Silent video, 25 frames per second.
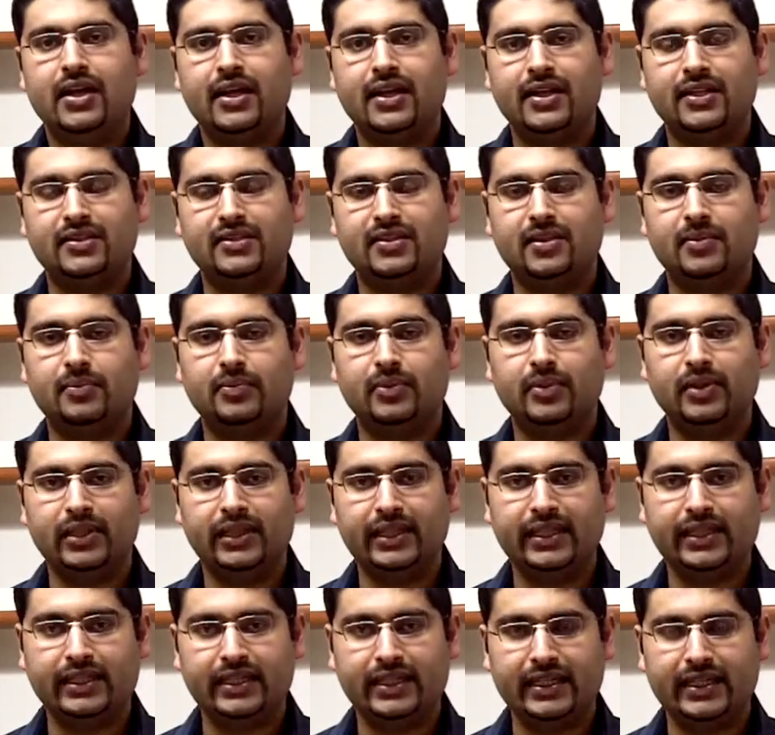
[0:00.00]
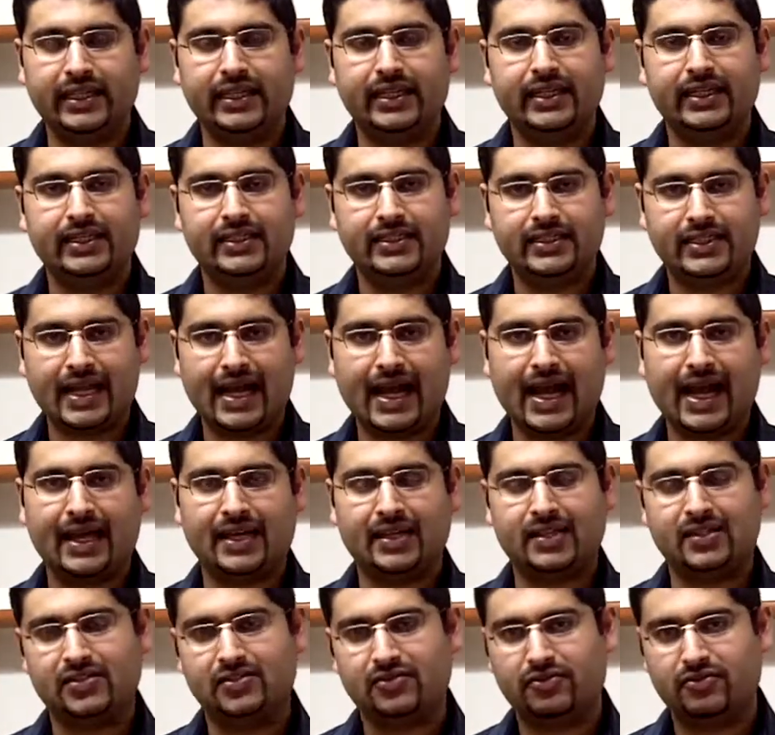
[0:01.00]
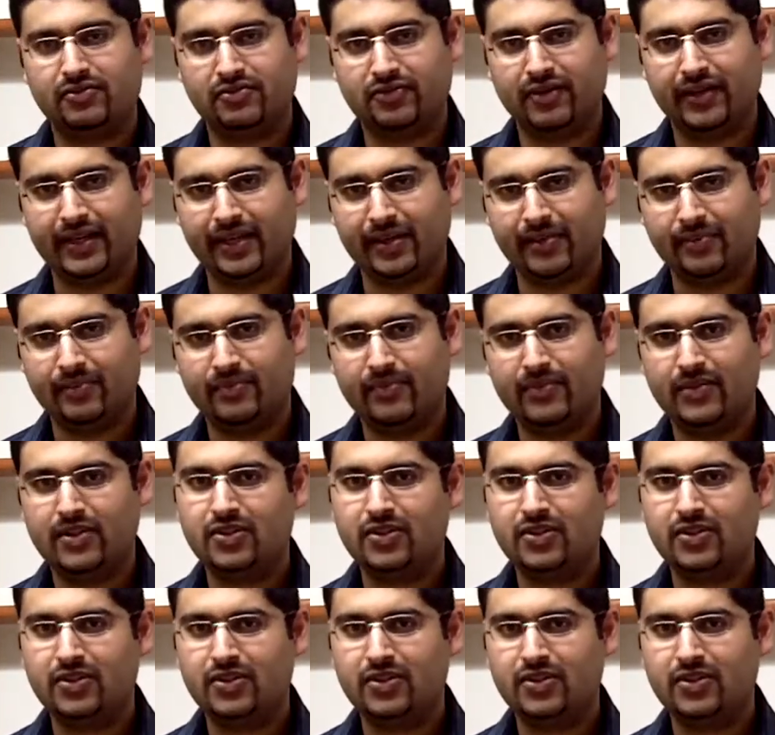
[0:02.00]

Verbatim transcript: is completely tax free.